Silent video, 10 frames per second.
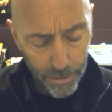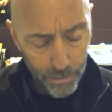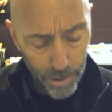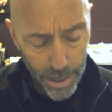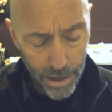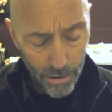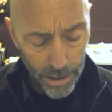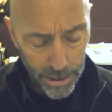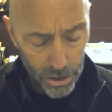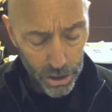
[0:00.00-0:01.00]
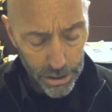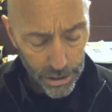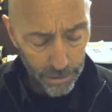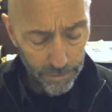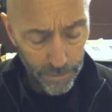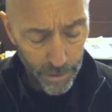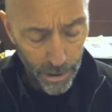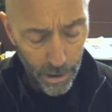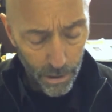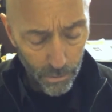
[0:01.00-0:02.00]
a three-year initiative
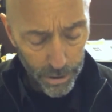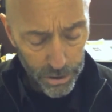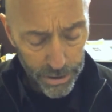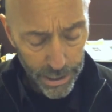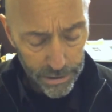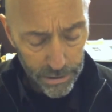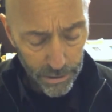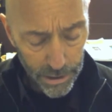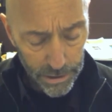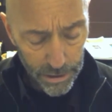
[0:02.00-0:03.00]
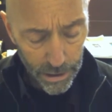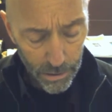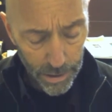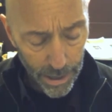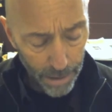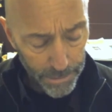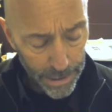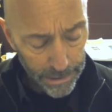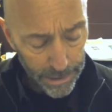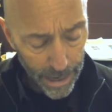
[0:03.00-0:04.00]
which seeks to continue and
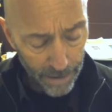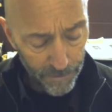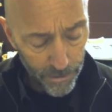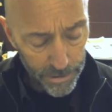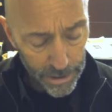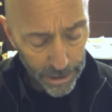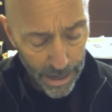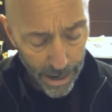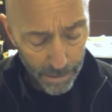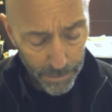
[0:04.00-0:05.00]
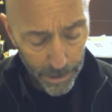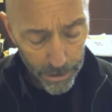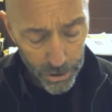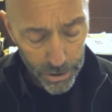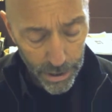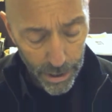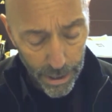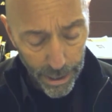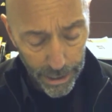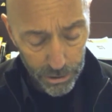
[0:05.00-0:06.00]
update the efforts accomplished
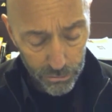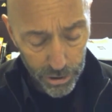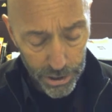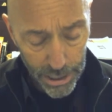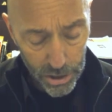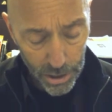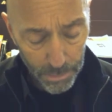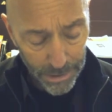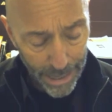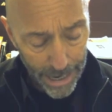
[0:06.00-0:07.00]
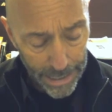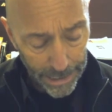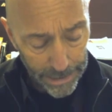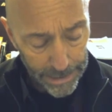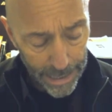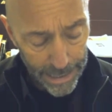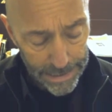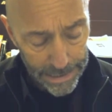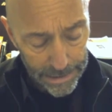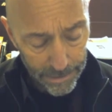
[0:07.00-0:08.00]
in strategic planning in the
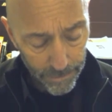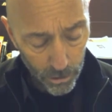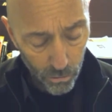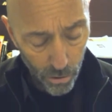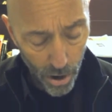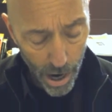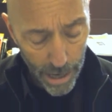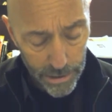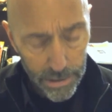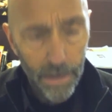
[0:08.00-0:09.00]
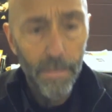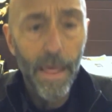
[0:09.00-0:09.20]
Diocese of La Crosse.